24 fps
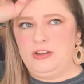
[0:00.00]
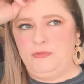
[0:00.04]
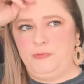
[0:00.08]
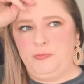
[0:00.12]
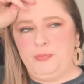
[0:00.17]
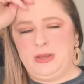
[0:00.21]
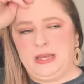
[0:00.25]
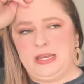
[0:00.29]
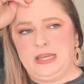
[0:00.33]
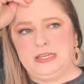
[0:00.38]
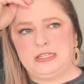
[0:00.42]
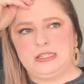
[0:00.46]

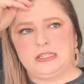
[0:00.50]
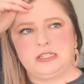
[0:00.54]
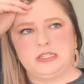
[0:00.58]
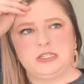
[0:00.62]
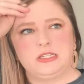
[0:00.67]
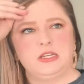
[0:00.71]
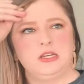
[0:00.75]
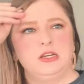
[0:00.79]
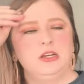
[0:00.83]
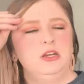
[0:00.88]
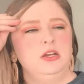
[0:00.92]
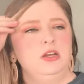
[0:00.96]
piece
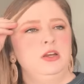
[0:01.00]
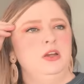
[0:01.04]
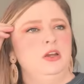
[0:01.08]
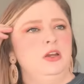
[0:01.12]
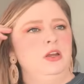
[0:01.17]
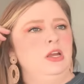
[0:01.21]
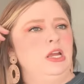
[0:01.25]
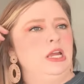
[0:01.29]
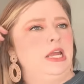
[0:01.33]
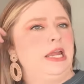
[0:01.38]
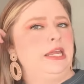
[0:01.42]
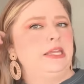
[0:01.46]

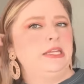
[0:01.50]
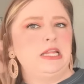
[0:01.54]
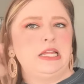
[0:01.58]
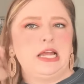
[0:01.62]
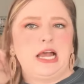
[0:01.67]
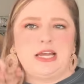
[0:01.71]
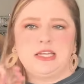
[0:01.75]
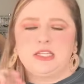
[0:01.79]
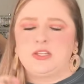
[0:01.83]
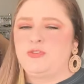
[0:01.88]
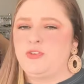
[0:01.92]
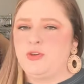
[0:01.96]
in the
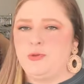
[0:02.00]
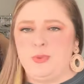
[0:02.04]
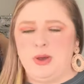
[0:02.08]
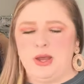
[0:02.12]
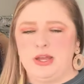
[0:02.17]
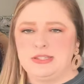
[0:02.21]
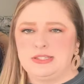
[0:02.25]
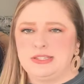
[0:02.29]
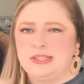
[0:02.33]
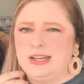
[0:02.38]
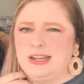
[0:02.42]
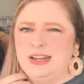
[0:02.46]
last few
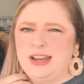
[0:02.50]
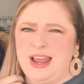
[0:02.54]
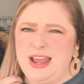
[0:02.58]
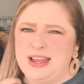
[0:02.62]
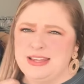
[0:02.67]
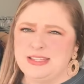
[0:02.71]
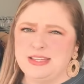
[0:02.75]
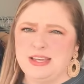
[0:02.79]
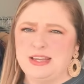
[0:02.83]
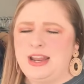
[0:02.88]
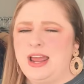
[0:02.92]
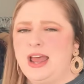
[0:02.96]
months, and it
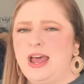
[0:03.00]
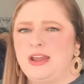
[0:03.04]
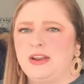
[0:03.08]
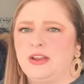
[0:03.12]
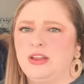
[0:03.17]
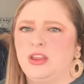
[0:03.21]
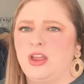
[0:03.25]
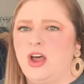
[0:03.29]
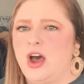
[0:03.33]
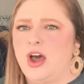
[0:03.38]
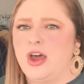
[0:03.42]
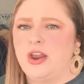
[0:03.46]
hasn't had a
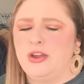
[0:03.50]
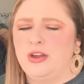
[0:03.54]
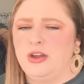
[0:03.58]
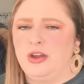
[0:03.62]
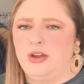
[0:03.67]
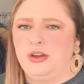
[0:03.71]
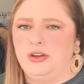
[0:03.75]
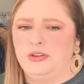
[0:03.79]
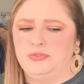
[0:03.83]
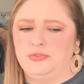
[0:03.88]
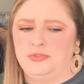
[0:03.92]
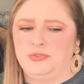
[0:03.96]
lot
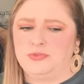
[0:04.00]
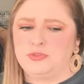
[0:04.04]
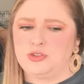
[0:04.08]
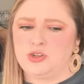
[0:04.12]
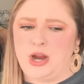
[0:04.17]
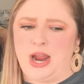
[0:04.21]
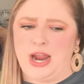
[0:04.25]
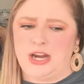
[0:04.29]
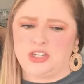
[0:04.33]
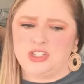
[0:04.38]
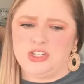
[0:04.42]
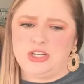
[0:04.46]
of
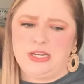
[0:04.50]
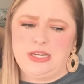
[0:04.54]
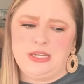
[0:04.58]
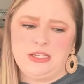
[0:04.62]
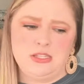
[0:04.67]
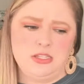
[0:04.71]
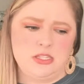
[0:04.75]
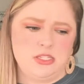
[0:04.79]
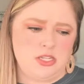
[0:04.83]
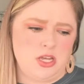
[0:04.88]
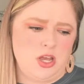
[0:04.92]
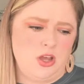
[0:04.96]

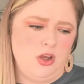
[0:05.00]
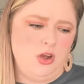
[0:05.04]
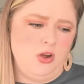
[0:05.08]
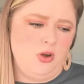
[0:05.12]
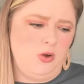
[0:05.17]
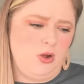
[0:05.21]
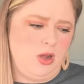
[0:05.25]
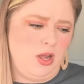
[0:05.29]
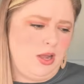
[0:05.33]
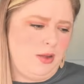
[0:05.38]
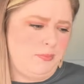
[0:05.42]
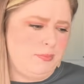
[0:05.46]
traction. So
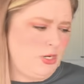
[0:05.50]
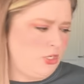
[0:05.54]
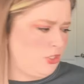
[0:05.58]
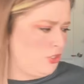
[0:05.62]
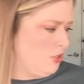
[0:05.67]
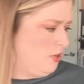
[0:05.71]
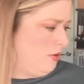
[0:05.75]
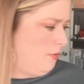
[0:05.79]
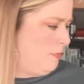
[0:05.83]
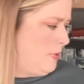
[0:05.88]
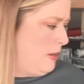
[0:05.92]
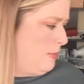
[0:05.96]
I'm not
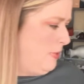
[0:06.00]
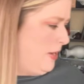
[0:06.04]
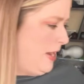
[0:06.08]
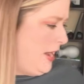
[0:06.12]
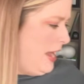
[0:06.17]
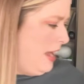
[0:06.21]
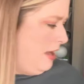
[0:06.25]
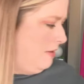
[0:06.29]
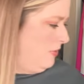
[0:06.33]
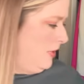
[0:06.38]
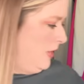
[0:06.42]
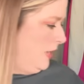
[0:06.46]
sure if maybe I
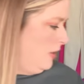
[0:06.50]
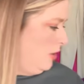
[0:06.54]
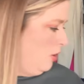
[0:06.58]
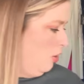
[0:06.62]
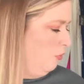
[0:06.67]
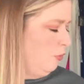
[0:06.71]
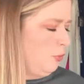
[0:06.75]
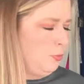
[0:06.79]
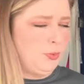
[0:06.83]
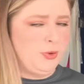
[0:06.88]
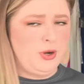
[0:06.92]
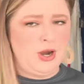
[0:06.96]
have it
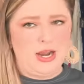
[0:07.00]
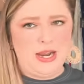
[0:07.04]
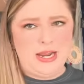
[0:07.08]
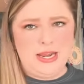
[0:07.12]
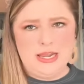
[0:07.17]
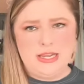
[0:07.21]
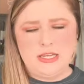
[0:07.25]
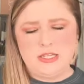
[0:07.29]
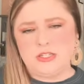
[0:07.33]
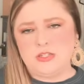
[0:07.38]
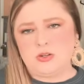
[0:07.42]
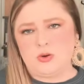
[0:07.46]

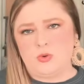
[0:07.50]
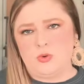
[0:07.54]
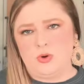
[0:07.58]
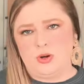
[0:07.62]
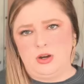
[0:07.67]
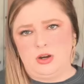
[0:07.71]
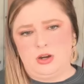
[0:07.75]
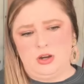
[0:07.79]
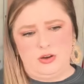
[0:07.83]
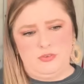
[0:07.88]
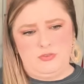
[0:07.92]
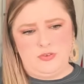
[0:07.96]
overpriced
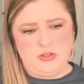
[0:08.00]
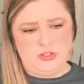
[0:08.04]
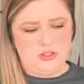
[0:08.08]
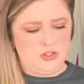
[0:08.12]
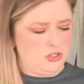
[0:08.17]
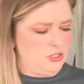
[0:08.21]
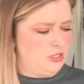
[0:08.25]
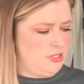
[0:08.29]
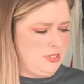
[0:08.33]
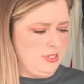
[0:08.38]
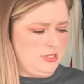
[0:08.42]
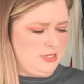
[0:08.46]
or if it's
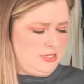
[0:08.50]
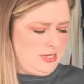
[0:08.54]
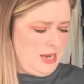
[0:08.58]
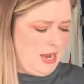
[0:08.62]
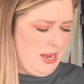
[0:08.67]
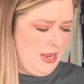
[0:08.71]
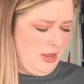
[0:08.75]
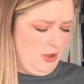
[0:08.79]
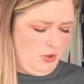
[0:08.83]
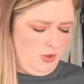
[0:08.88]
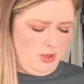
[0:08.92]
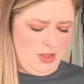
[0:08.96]
just the
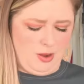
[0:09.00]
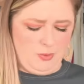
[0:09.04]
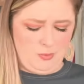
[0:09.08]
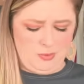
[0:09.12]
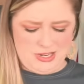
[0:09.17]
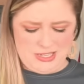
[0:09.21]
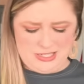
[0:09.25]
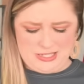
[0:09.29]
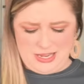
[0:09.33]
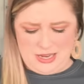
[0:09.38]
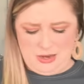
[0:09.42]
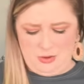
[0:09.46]
style. I
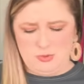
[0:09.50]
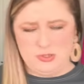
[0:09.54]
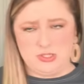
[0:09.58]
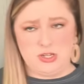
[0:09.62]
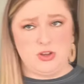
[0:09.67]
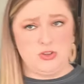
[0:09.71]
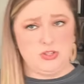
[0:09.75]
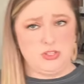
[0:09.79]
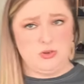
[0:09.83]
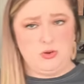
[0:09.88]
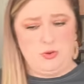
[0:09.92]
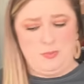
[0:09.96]
want to say it was
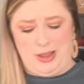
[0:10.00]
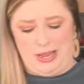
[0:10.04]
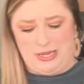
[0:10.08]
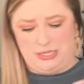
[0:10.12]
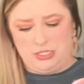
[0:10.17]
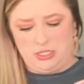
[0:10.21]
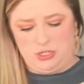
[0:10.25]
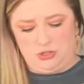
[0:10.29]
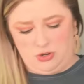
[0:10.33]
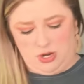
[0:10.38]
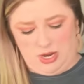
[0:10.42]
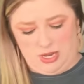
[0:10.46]
also a
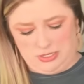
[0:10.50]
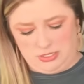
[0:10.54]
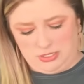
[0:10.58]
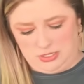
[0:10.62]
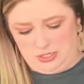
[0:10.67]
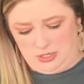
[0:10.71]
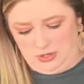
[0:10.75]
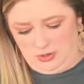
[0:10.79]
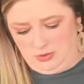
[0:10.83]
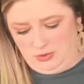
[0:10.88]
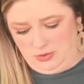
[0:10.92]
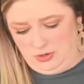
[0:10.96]
maxi dress.
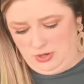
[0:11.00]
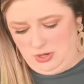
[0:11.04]
So,